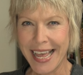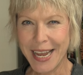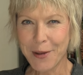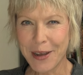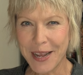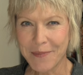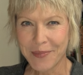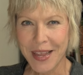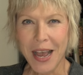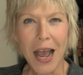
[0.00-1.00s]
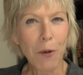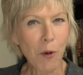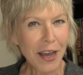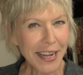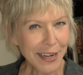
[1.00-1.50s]
Anyway, I
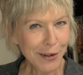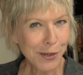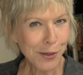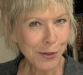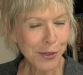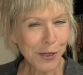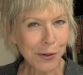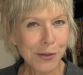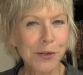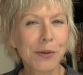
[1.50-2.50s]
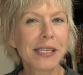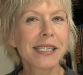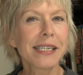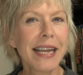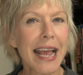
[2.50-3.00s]
want to introduce you to a
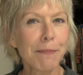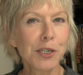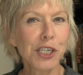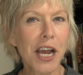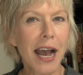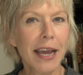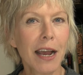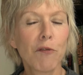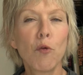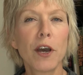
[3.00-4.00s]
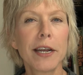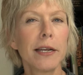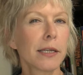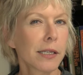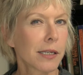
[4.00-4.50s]
snapshot of what
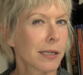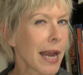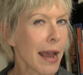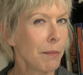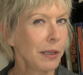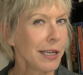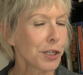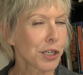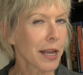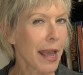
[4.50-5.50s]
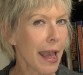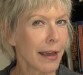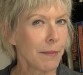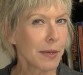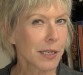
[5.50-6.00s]
an established
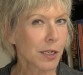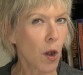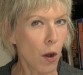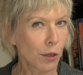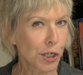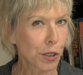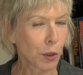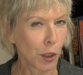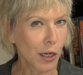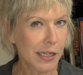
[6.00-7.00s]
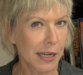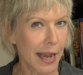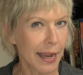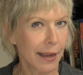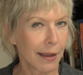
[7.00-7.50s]
cannabis culture looks
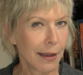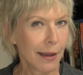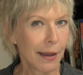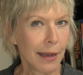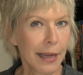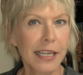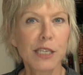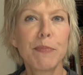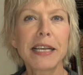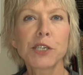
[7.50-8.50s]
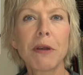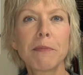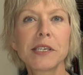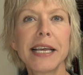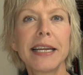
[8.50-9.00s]
like. It's best
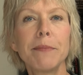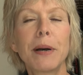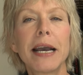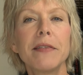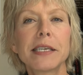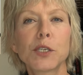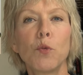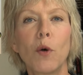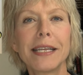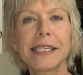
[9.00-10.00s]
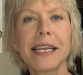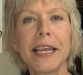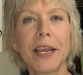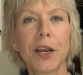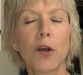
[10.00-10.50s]
represented by this once a
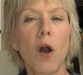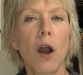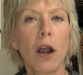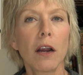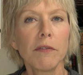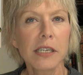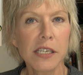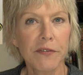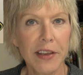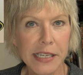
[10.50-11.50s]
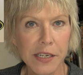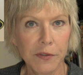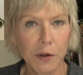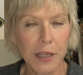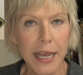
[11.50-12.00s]
year harvest
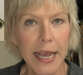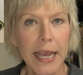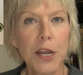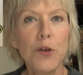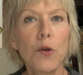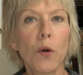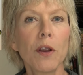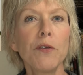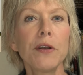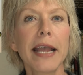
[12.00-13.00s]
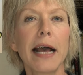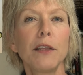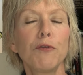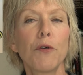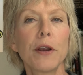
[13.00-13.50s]
festival in Northern
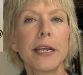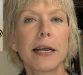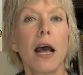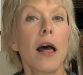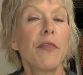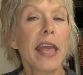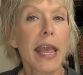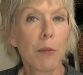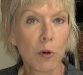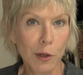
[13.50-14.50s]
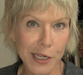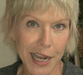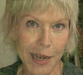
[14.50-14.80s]
California, the Emerald